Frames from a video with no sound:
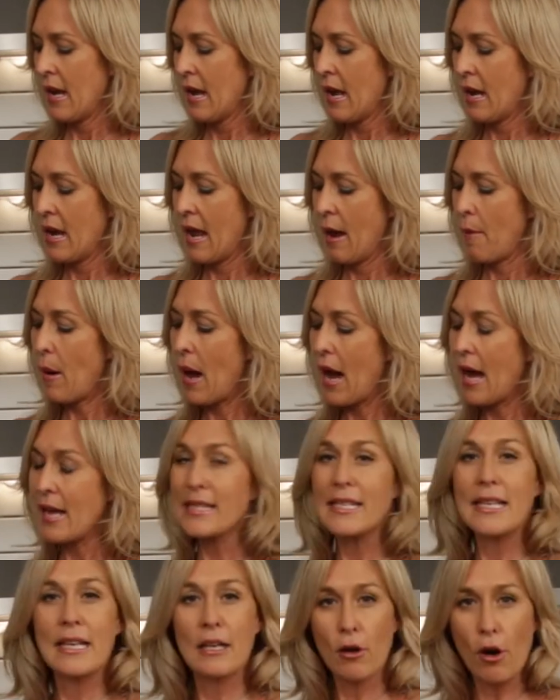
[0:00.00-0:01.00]
Now
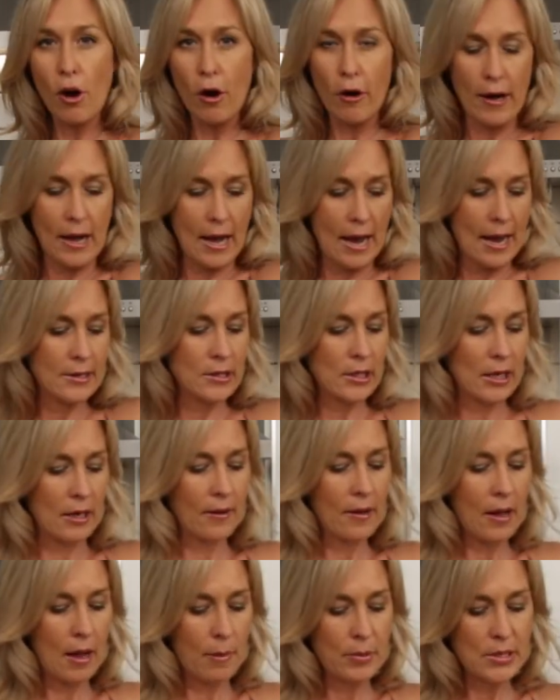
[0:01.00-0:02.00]
parsley and coriander
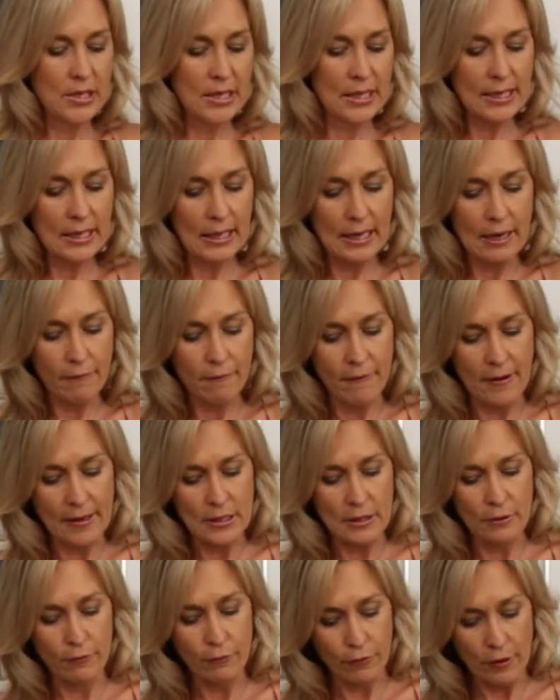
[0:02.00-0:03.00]
are particularly
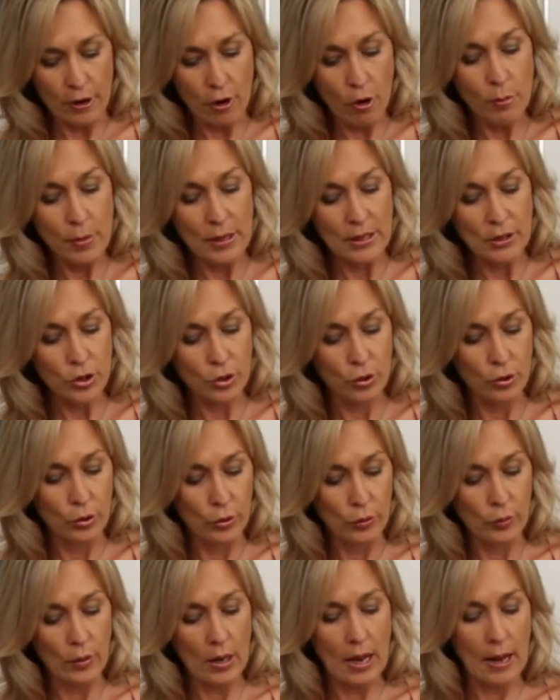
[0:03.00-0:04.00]
effective for helping
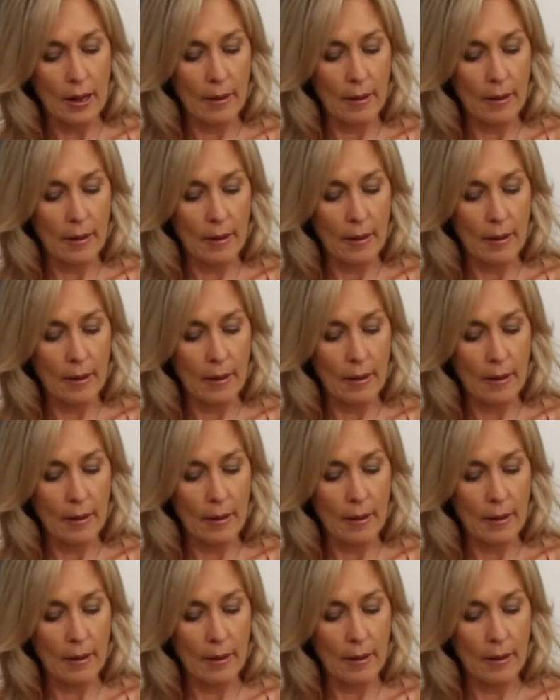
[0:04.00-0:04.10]
to